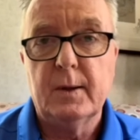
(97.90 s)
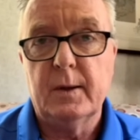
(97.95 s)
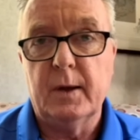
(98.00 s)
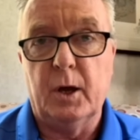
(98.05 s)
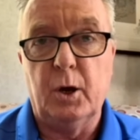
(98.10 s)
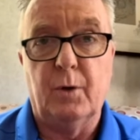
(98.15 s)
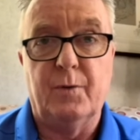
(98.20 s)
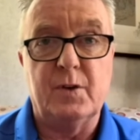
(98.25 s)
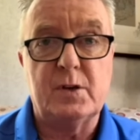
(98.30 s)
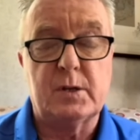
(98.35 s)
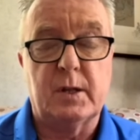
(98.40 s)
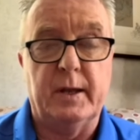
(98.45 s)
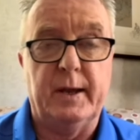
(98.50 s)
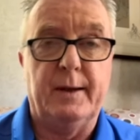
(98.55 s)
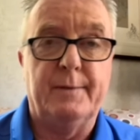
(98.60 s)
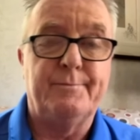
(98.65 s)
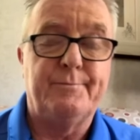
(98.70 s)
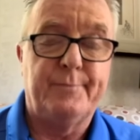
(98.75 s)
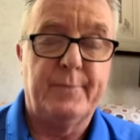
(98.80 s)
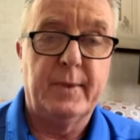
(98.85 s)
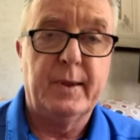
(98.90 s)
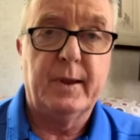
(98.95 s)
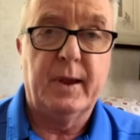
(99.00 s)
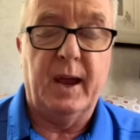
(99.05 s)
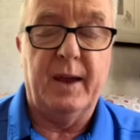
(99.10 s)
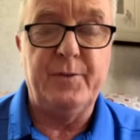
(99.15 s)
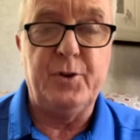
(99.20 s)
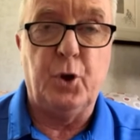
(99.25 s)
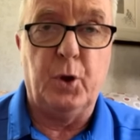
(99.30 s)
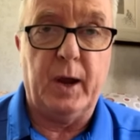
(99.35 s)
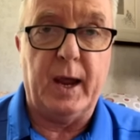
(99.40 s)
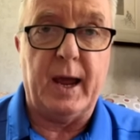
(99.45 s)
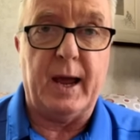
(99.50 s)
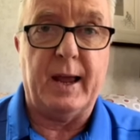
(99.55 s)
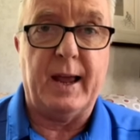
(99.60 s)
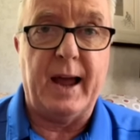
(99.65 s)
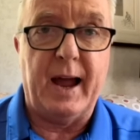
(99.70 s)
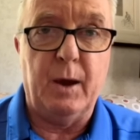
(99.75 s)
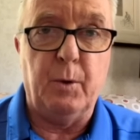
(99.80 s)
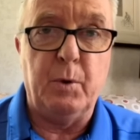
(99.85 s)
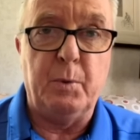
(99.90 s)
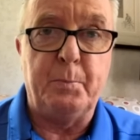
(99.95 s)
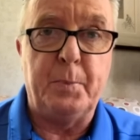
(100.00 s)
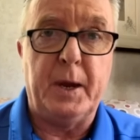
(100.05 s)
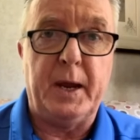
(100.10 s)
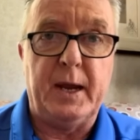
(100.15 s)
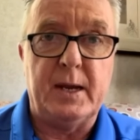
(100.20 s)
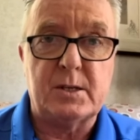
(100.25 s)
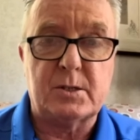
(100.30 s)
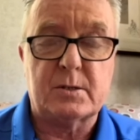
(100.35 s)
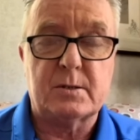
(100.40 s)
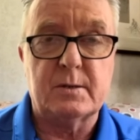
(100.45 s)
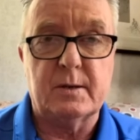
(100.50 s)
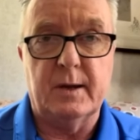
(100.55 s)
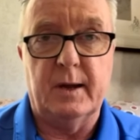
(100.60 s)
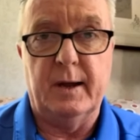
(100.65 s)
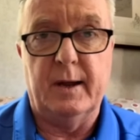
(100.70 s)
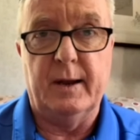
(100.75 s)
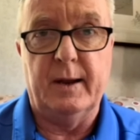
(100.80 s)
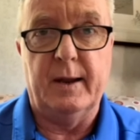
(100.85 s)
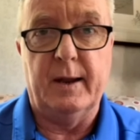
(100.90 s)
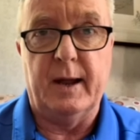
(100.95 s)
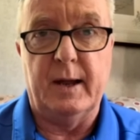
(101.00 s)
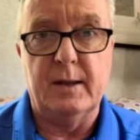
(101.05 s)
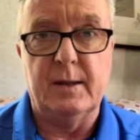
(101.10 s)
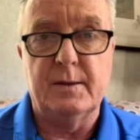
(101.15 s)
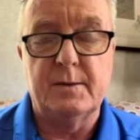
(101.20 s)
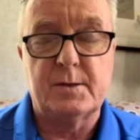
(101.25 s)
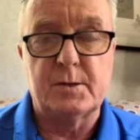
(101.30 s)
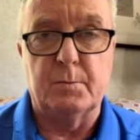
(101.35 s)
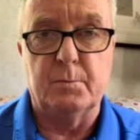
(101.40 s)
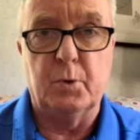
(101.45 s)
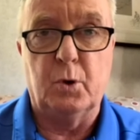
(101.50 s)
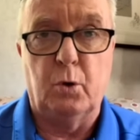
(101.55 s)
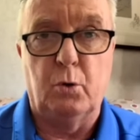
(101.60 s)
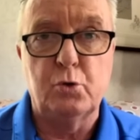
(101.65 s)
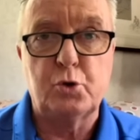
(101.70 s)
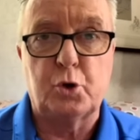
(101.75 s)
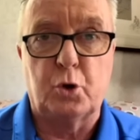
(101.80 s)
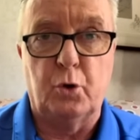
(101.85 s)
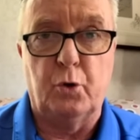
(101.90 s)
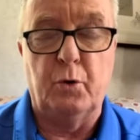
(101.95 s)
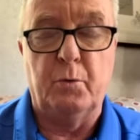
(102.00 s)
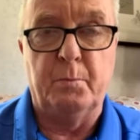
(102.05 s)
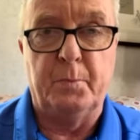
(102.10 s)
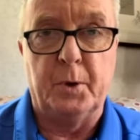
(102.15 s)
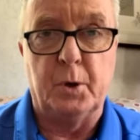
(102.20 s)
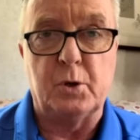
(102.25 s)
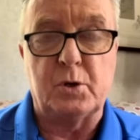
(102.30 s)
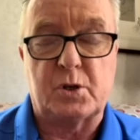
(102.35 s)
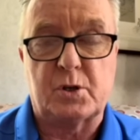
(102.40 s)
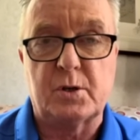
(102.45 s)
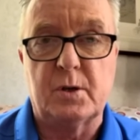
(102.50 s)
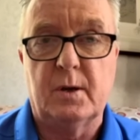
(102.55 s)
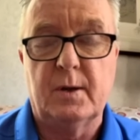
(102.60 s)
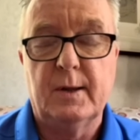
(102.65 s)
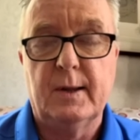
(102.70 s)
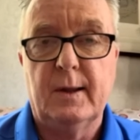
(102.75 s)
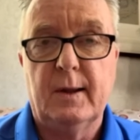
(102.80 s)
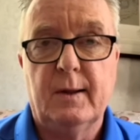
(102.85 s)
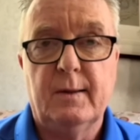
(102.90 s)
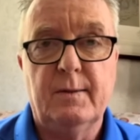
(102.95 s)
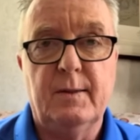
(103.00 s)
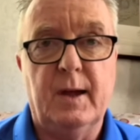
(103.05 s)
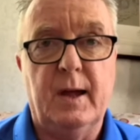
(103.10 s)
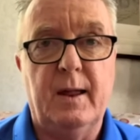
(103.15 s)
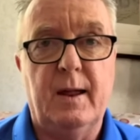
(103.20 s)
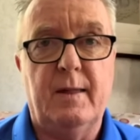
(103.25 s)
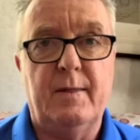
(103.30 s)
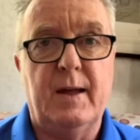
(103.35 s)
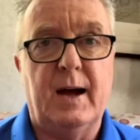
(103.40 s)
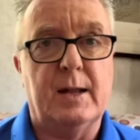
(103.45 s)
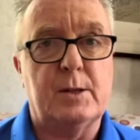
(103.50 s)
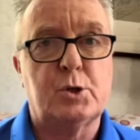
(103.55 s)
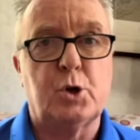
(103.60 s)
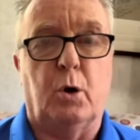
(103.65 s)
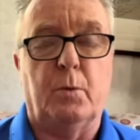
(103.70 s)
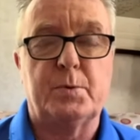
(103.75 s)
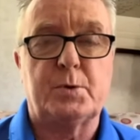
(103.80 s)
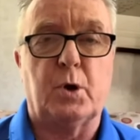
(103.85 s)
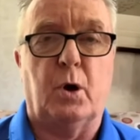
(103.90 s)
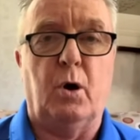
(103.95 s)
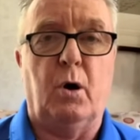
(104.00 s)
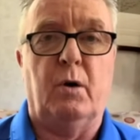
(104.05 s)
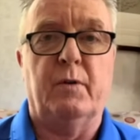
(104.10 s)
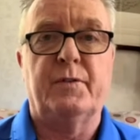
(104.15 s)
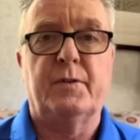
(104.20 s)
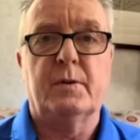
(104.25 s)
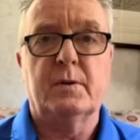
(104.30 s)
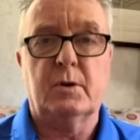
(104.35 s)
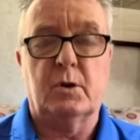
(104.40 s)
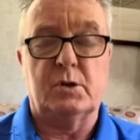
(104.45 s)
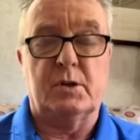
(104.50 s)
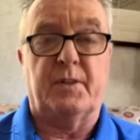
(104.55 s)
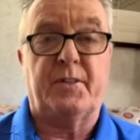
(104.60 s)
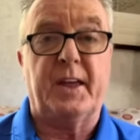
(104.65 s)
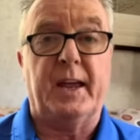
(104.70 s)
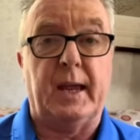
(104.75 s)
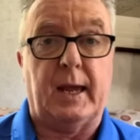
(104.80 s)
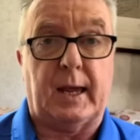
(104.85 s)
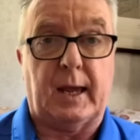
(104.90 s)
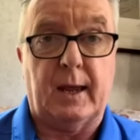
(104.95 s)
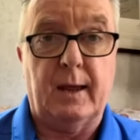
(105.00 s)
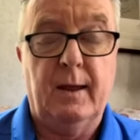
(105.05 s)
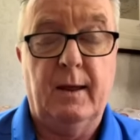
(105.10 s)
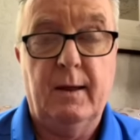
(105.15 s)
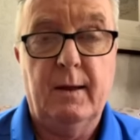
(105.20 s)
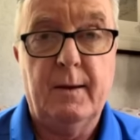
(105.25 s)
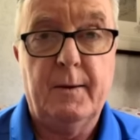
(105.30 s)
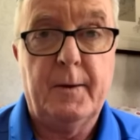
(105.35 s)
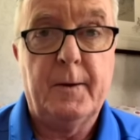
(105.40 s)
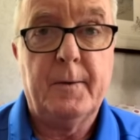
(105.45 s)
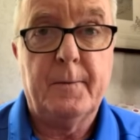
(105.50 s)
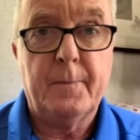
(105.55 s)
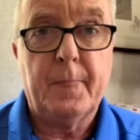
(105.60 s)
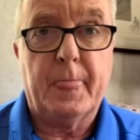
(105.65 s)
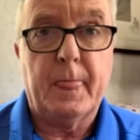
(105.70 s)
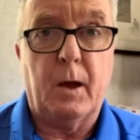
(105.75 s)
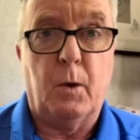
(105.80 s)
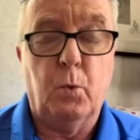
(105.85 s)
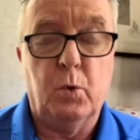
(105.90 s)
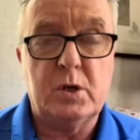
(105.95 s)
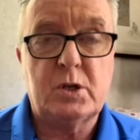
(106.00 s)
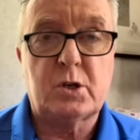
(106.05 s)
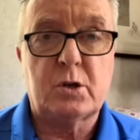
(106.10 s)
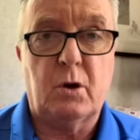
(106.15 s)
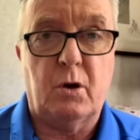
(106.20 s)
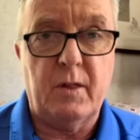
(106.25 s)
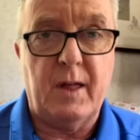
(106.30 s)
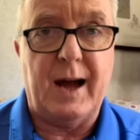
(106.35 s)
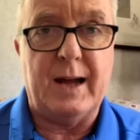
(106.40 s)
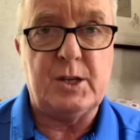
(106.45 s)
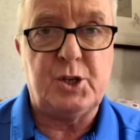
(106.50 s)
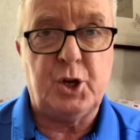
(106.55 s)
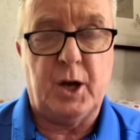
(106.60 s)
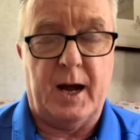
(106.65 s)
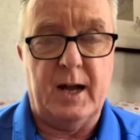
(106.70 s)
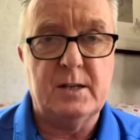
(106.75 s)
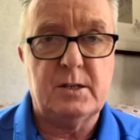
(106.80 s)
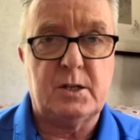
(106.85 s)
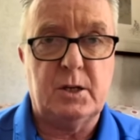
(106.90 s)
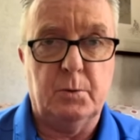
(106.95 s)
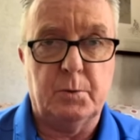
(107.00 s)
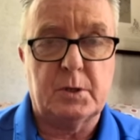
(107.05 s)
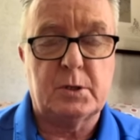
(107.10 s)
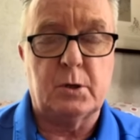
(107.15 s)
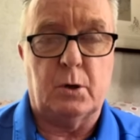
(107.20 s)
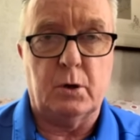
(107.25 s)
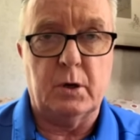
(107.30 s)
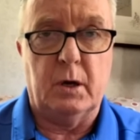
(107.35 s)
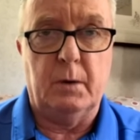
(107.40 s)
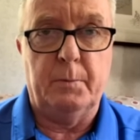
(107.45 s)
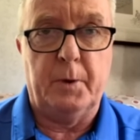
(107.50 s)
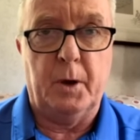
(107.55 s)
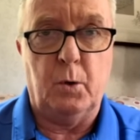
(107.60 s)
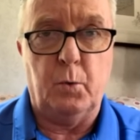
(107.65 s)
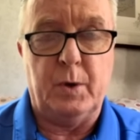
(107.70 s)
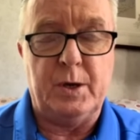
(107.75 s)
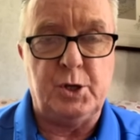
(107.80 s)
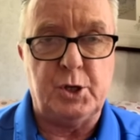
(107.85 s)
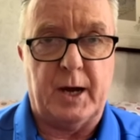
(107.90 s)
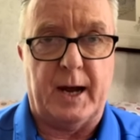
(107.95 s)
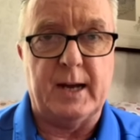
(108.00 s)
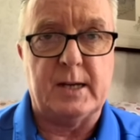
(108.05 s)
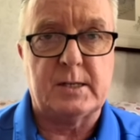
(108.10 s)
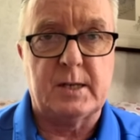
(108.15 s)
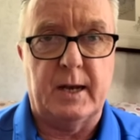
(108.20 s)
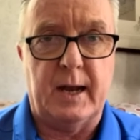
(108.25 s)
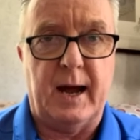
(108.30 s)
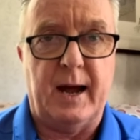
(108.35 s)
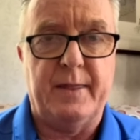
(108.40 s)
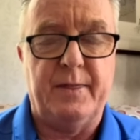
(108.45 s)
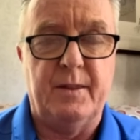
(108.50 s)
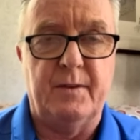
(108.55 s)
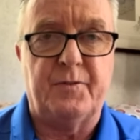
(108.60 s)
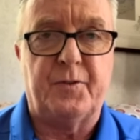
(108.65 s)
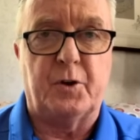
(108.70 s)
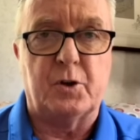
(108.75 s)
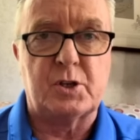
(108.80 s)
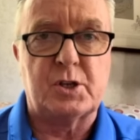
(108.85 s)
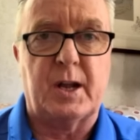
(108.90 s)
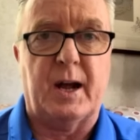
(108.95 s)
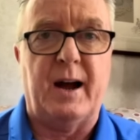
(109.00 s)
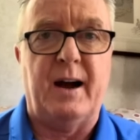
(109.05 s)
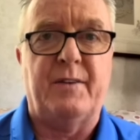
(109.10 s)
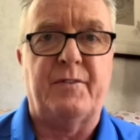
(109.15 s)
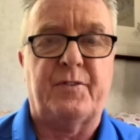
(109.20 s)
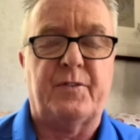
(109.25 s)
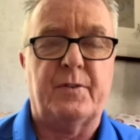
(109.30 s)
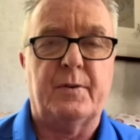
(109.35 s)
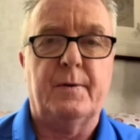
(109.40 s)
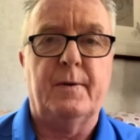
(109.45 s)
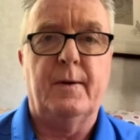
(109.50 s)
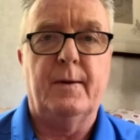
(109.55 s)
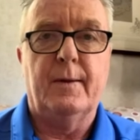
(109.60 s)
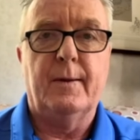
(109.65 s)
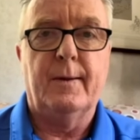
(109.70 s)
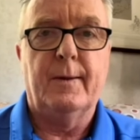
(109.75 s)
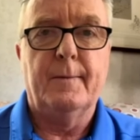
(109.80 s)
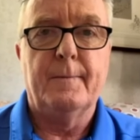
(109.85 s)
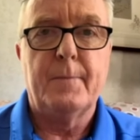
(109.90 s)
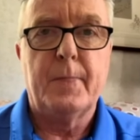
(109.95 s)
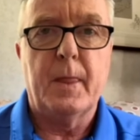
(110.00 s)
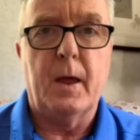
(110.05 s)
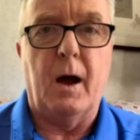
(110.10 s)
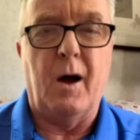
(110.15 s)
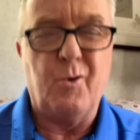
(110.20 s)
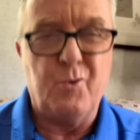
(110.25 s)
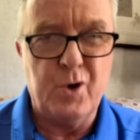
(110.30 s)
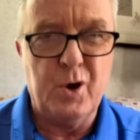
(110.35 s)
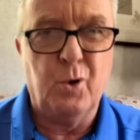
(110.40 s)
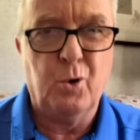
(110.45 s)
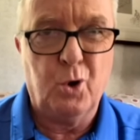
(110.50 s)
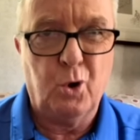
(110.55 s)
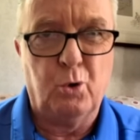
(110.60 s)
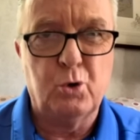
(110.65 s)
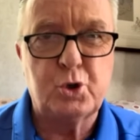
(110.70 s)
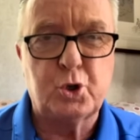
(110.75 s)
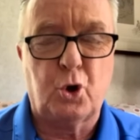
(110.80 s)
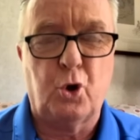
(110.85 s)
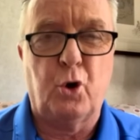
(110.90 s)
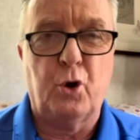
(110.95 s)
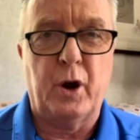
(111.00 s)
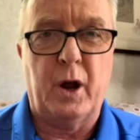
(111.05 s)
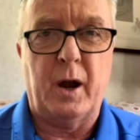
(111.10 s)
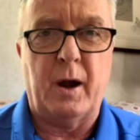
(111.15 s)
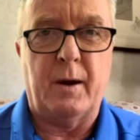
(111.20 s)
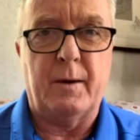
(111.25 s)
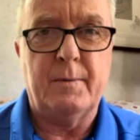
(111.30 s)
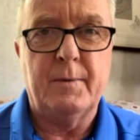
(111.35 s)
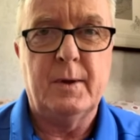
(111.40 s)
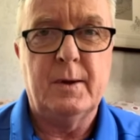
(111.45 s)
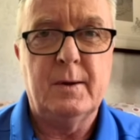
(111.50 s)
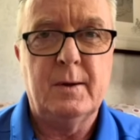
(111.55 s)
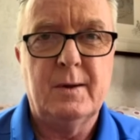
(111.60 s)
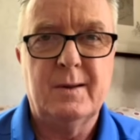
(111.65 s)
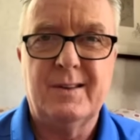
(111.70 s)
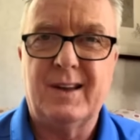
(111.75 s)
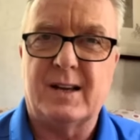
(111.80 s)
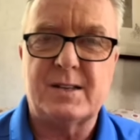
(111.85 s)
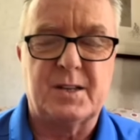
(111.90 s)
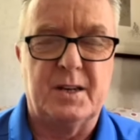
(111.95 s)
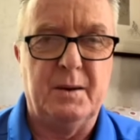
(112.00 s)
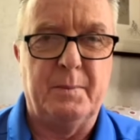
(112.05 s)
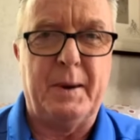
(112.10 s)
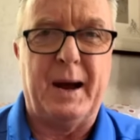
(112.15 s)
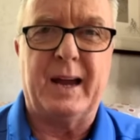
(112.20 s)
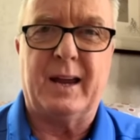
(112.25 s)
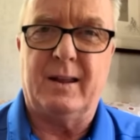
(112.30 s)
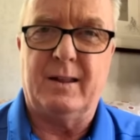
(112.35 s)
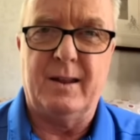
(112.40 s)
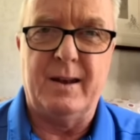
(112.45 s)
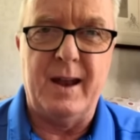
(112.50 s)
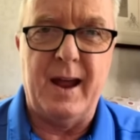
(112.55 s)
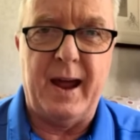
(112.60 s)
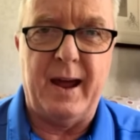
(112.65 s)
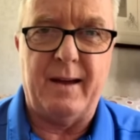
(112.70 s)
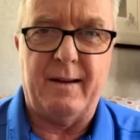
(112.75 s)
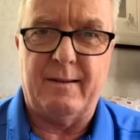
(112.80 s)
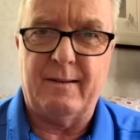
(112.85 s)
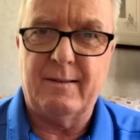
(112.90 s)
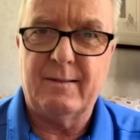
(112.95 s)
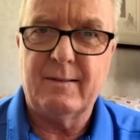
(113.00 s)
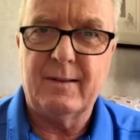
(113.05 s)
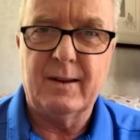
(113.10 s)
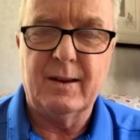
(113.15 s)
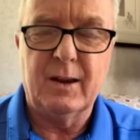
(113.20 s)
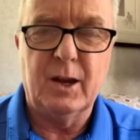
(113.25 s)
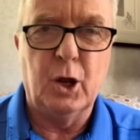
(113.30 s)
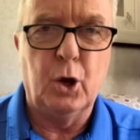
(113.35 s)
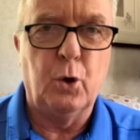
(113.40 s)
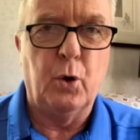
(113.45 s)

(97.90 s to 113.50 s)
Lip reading: And obviously, if you can get a guy with pace and some goal scoring boots, then that tops it off. Because I think we saw that chance you were talking about with Jackson had in the first half, a real goal scorer. That's in the back of the net. Mm-hmm. You